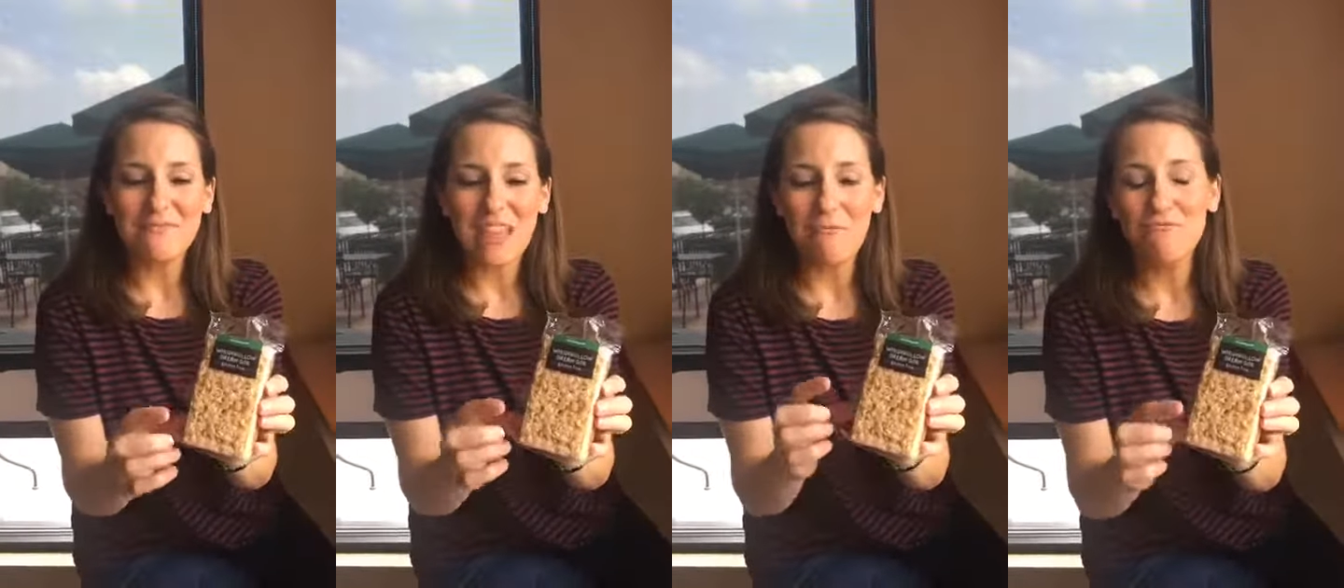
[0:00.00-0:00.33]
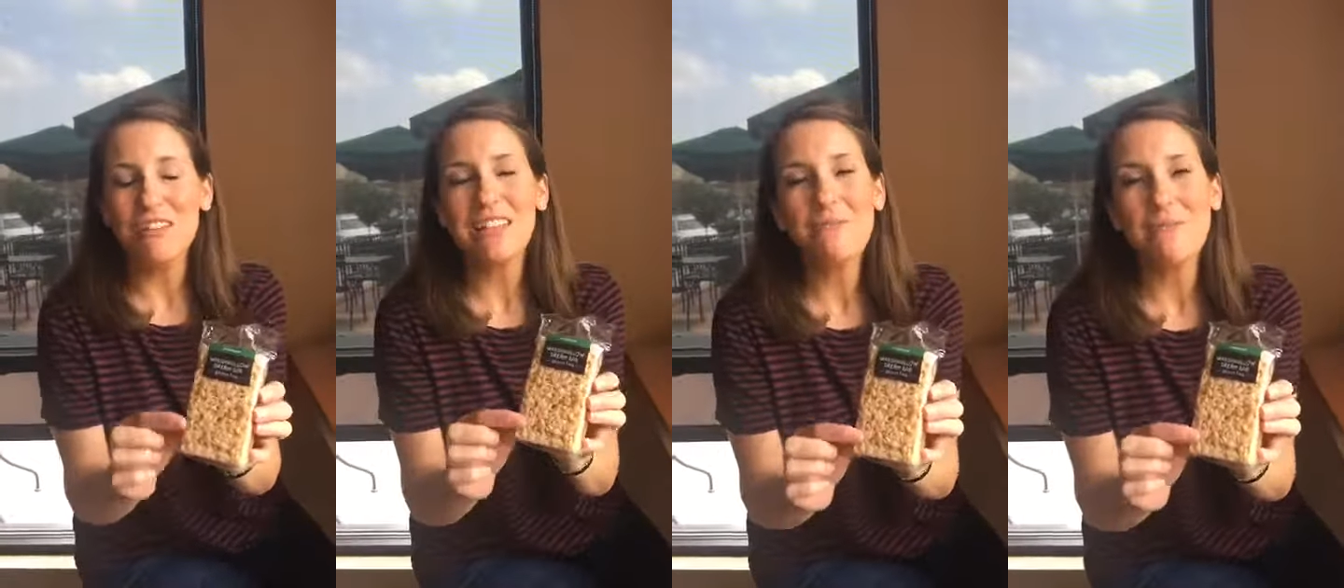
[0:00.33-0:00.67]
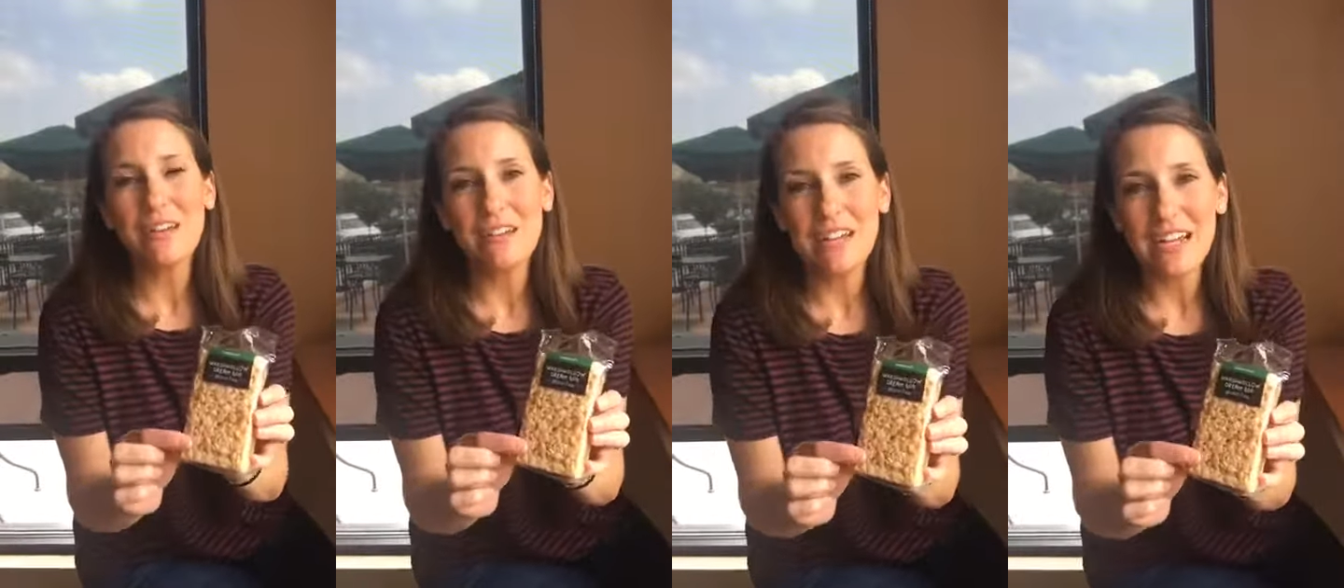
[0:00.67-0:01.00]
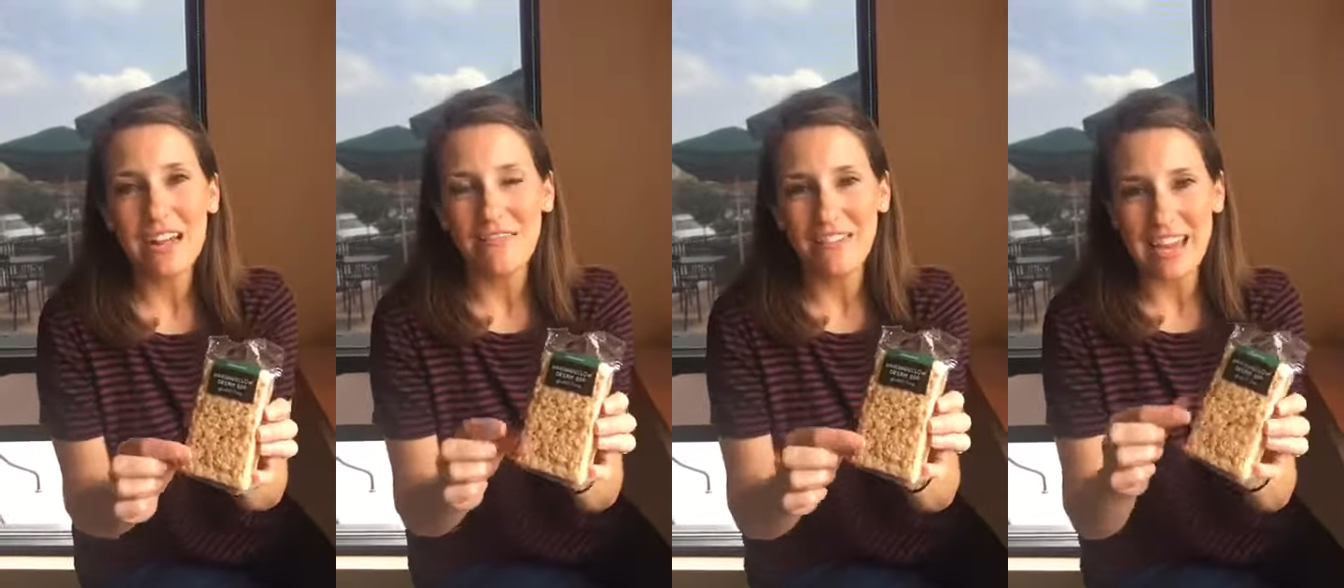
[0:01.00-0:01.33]
I'm really wary
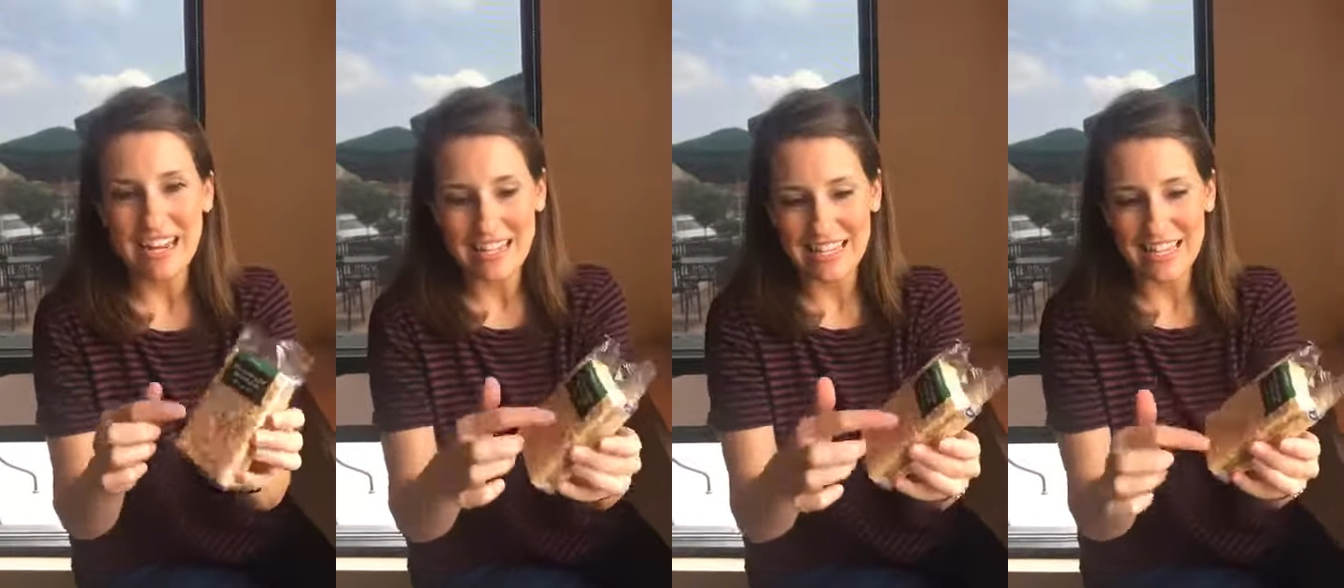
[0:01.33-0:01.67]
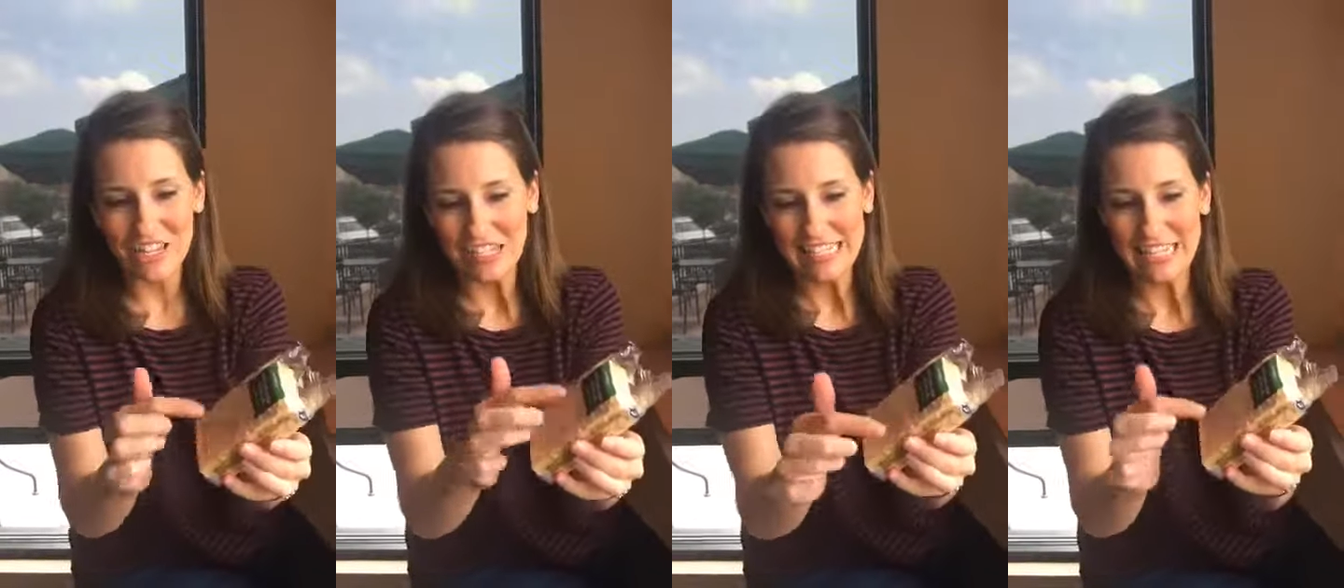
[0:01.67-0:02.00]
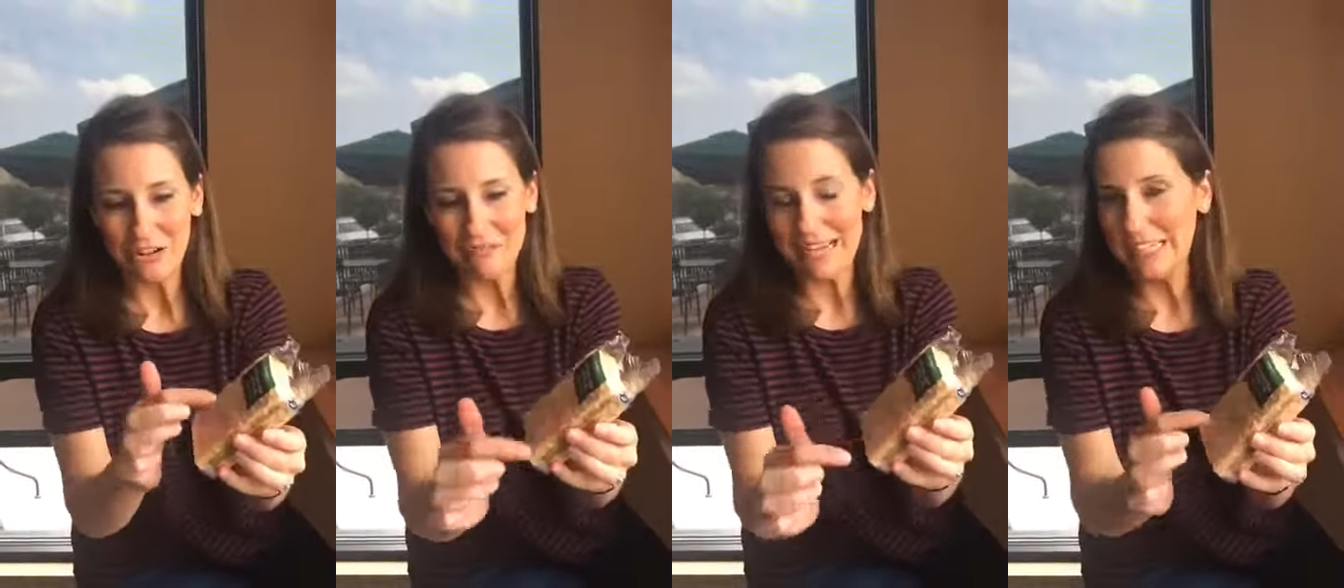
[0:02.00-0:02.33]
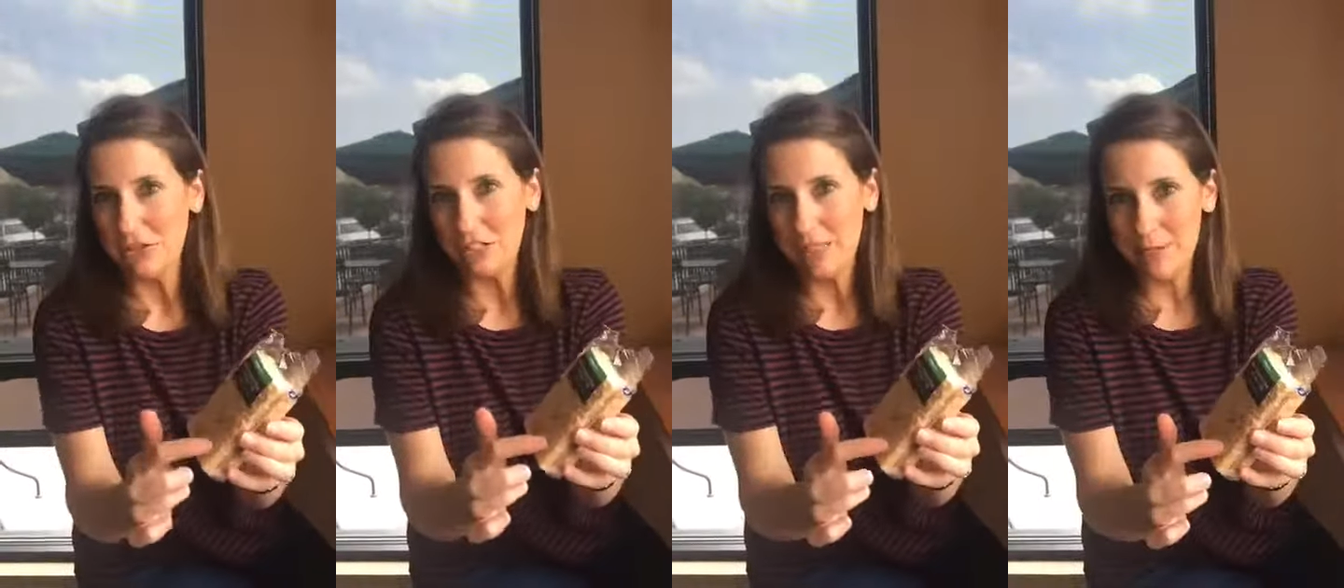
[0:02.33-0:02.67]
of anything that looks like a Rice
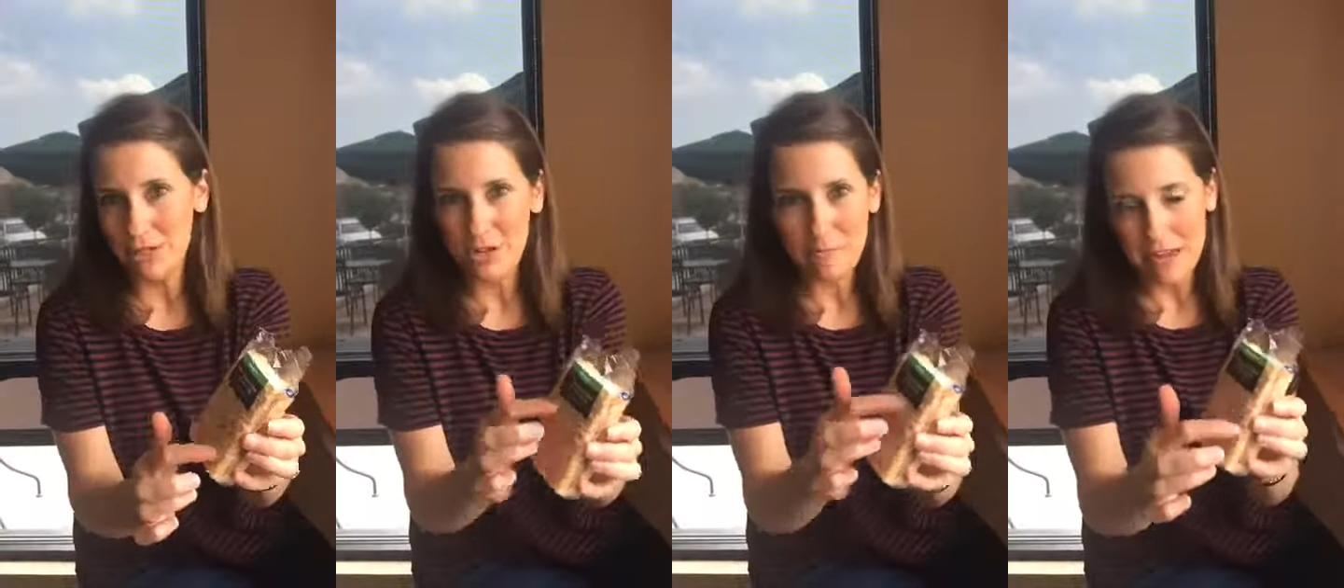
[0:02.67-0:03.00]
Krispie treat.